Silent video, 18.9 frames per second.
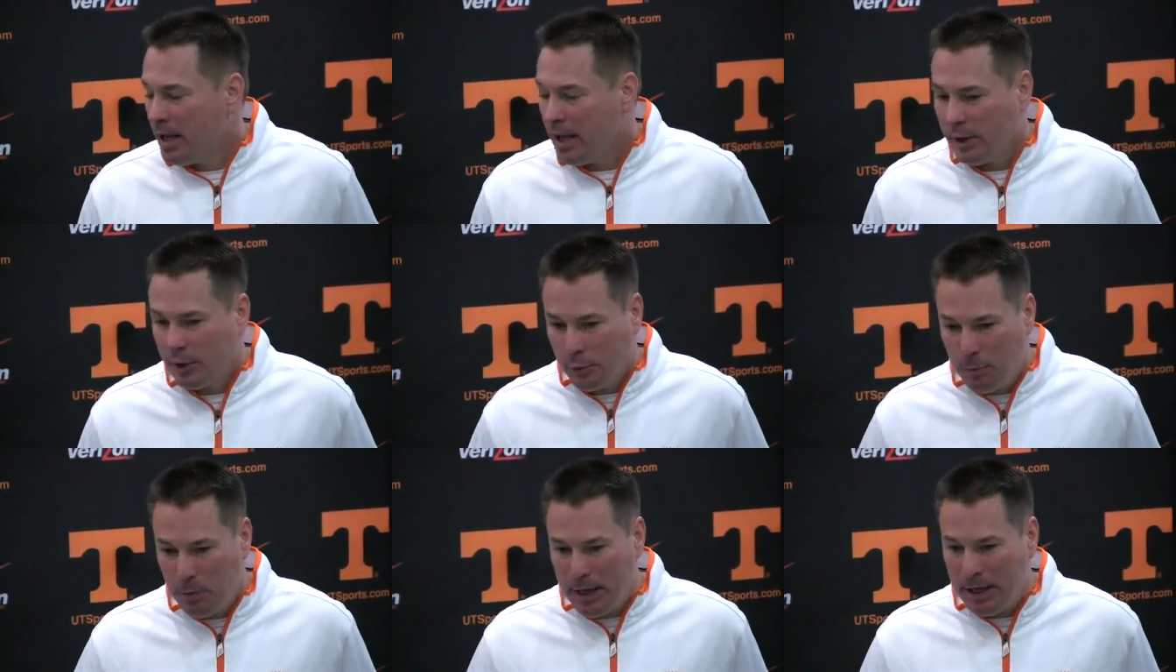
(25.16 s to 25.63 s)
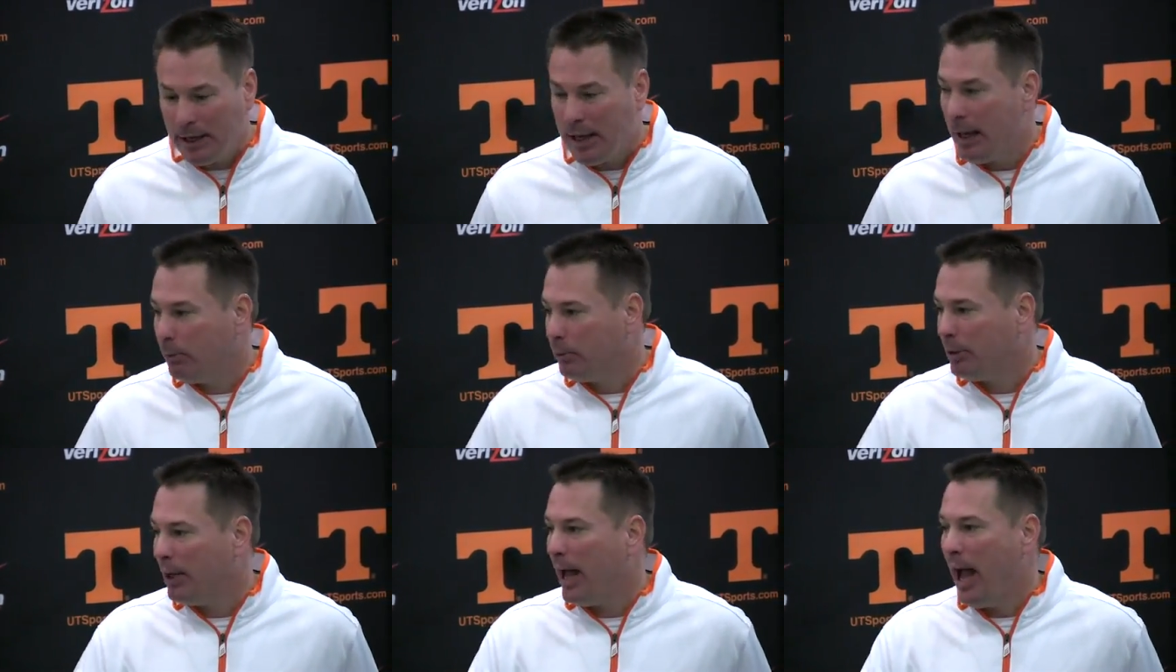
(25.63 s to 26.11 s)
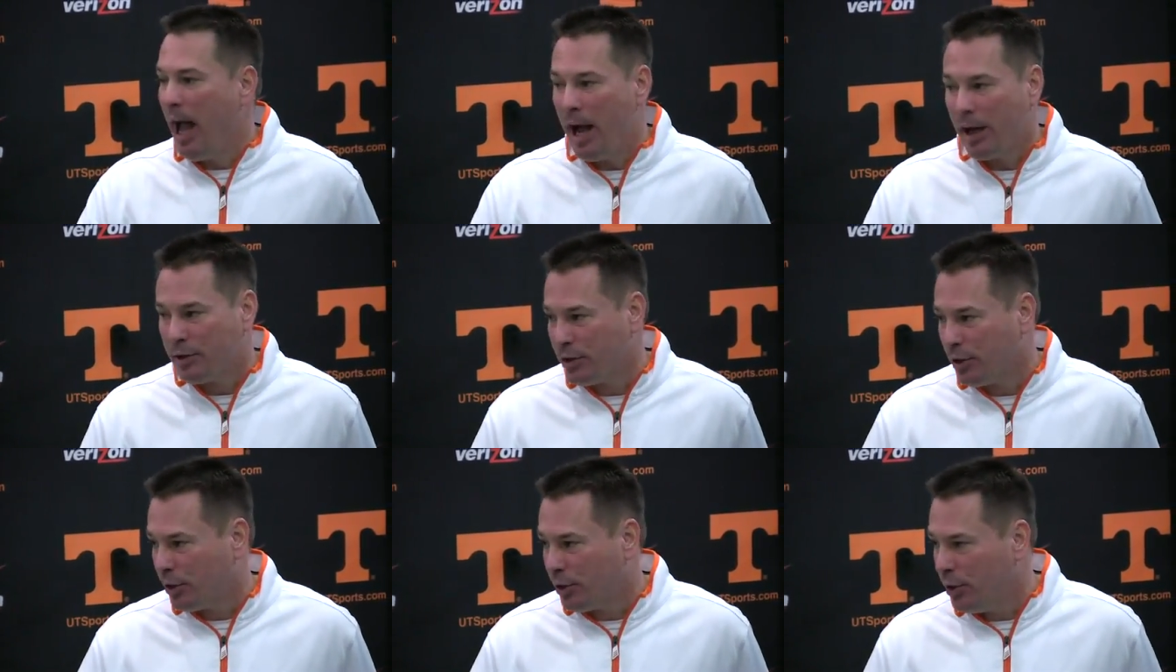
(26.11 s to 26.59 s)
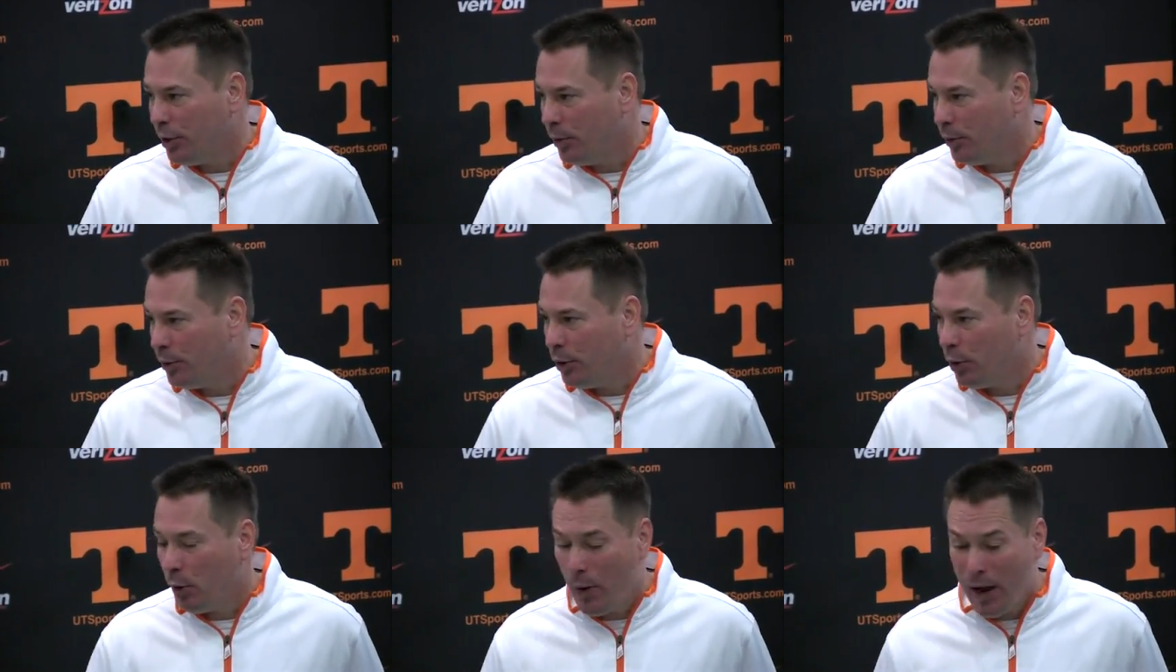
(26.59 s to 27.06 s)
It's being able to execute.
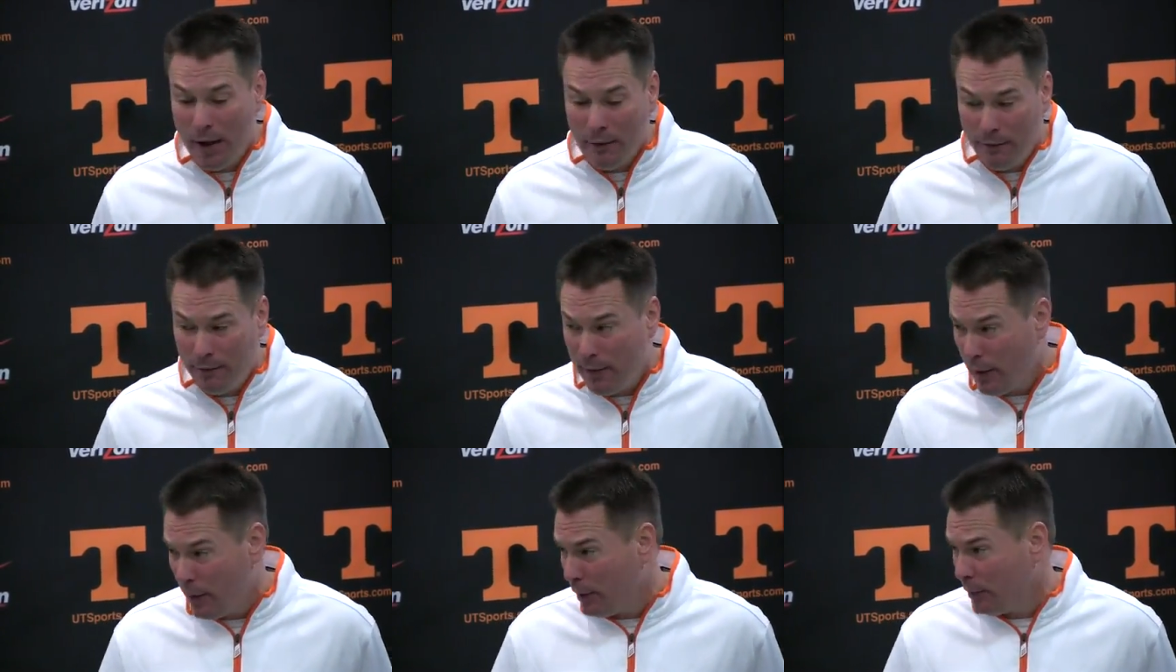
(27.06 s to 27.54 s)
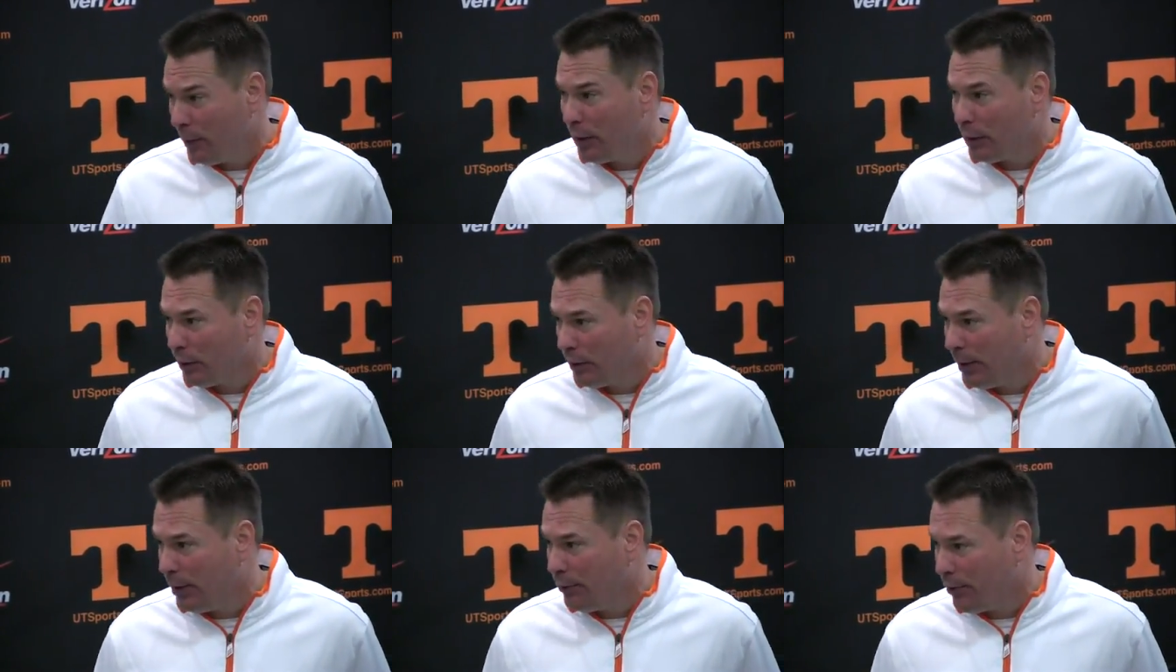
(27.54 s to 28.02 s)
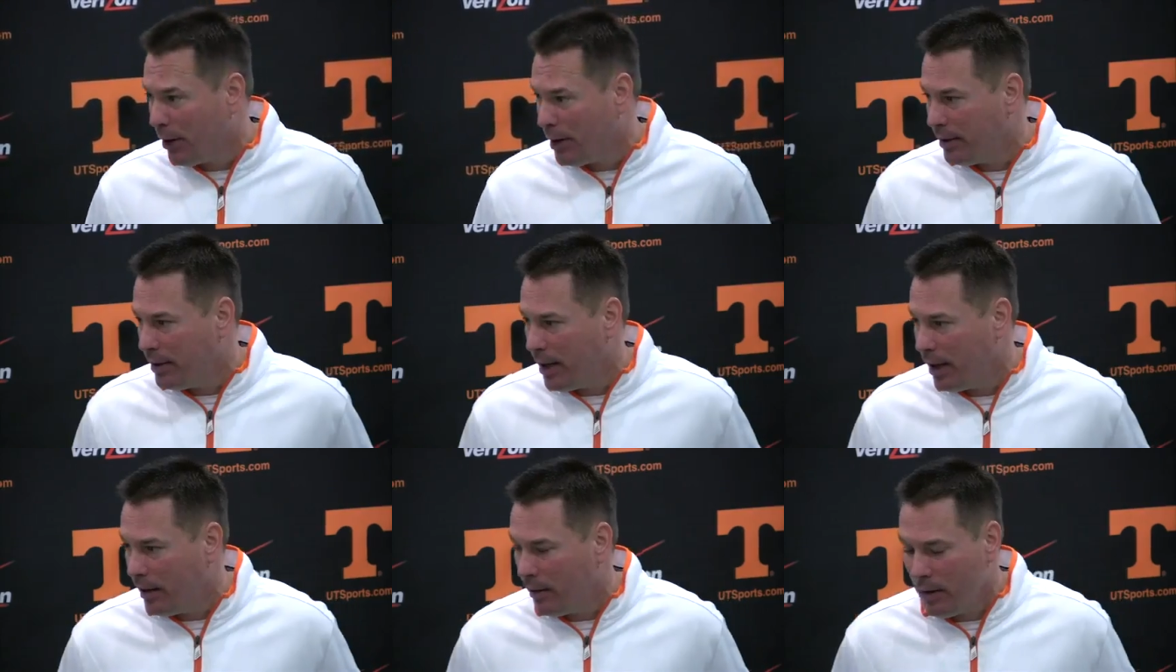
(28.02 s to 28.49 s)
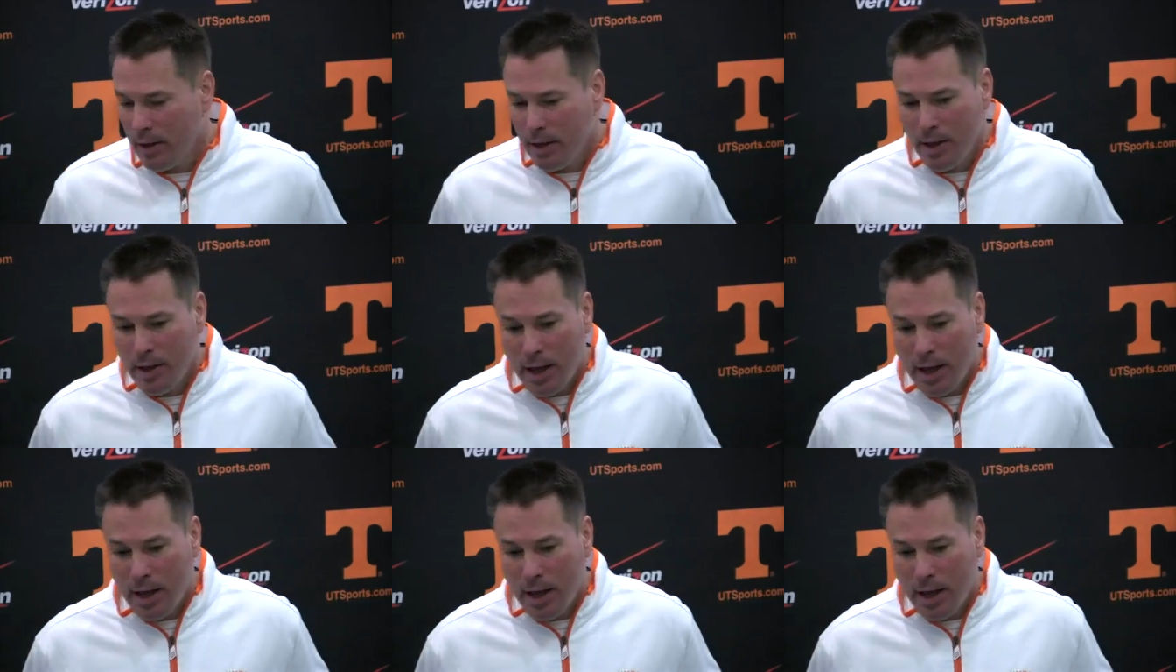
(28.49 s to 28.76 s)
You know, we have very little in right now.